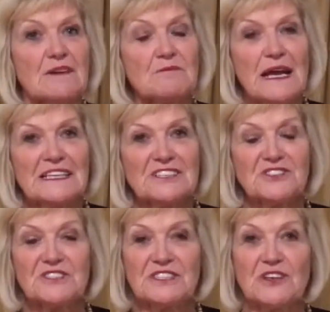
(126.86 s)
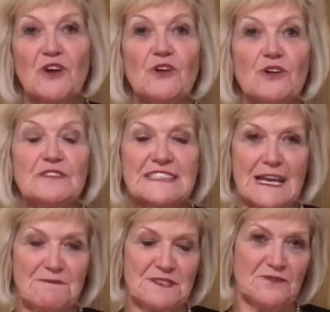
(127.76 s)
Managers in all
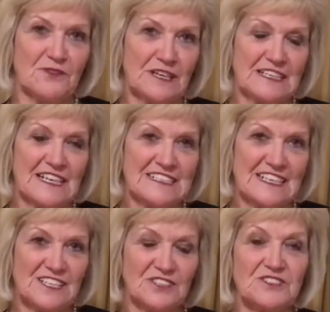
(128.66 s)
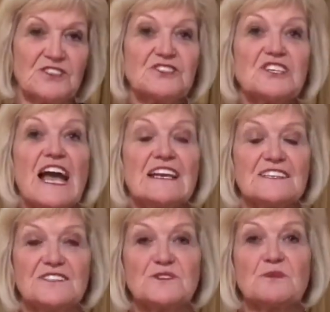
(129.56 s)
types of organisations are
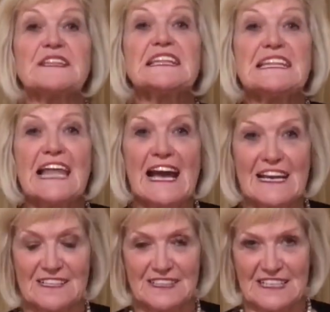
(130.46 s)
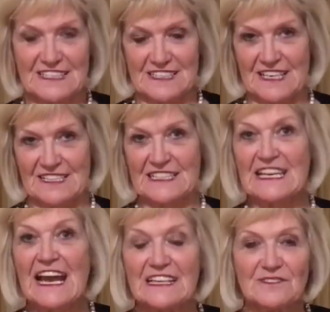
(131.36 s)
challenged with lack these days,
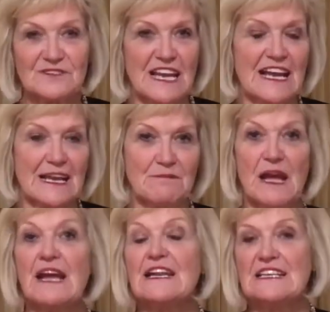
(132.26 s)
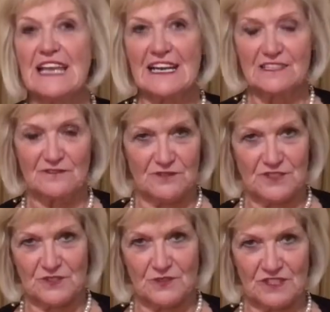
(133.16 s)
lack of time, lack of
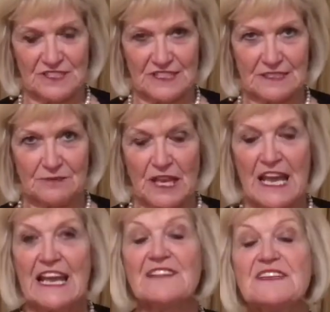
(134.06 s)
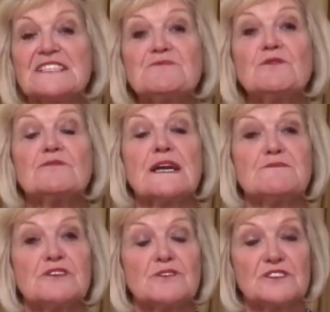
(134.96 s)
resources. In this program,
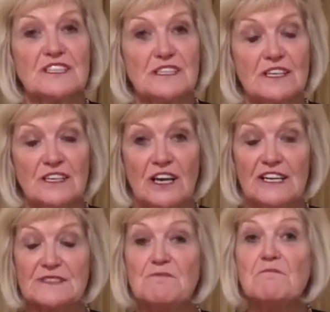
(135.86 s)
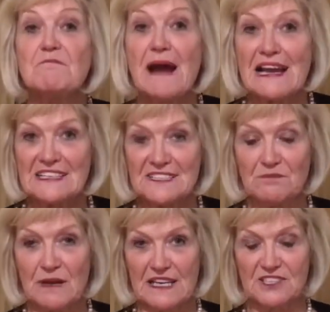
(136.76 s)
you're going to learn how to
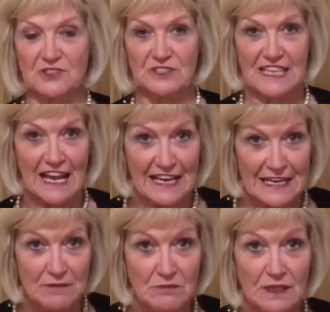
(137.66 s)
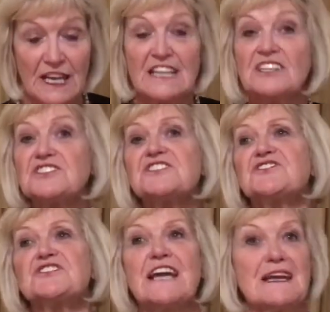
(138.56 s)
maximise your time, not just
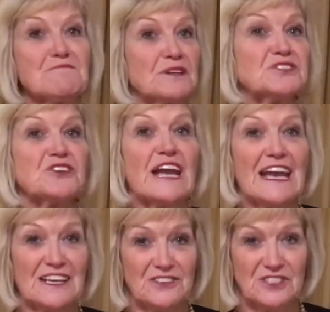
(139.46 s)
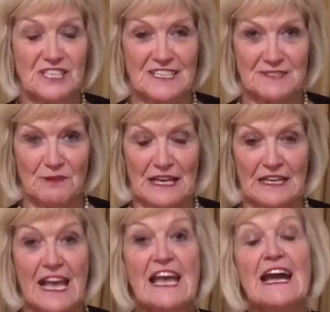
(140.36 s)
your time, but your energy as well,
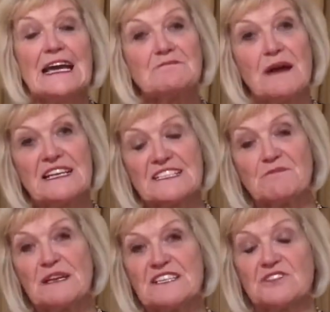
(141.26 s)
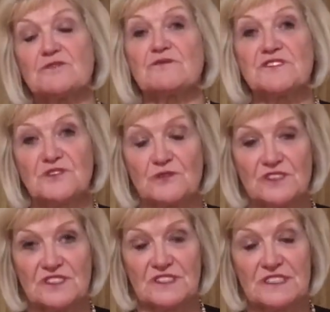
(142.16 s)
and maximise your
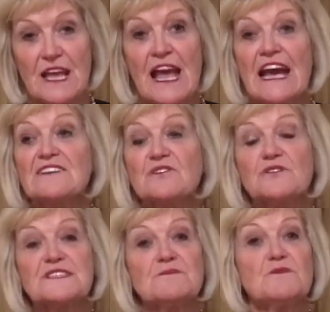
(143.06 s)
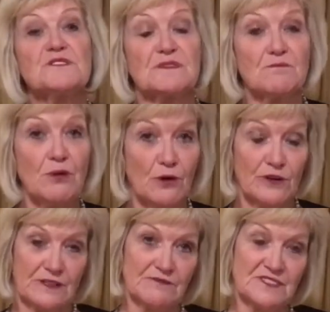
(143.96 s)
resources. And of course, the most
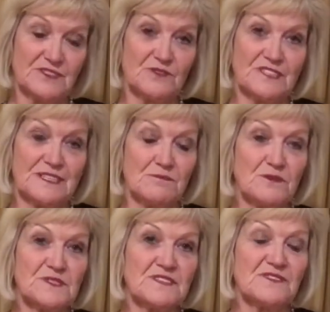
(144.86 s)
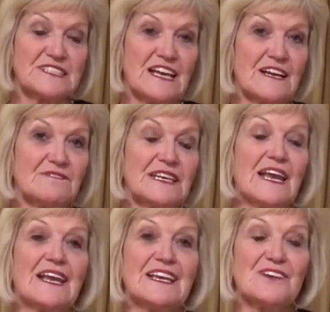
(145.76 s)
important resource that most of us have in
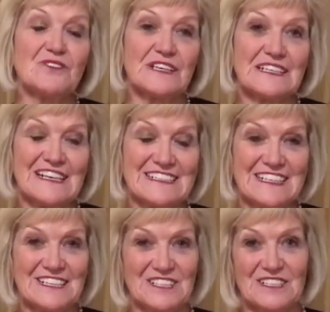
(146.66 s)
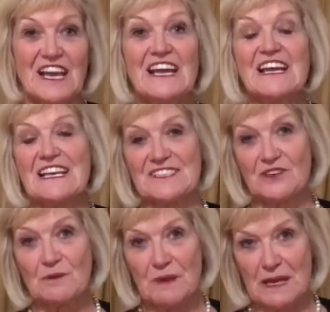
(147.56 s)
any organisation is
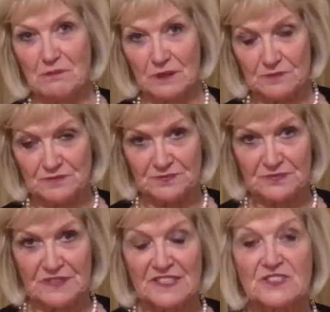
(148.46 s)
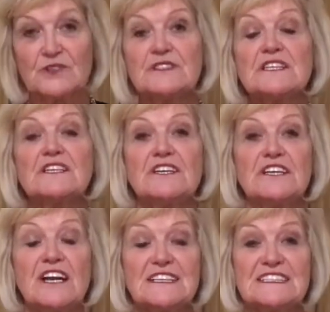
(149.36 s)
our people. So you're going to learn
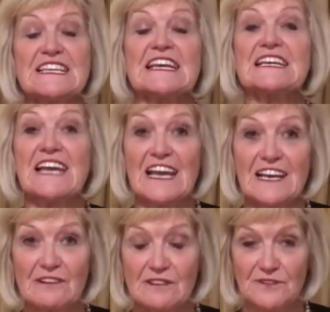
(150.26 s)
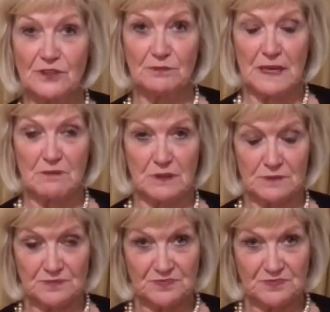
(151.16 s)
how to take care of your people,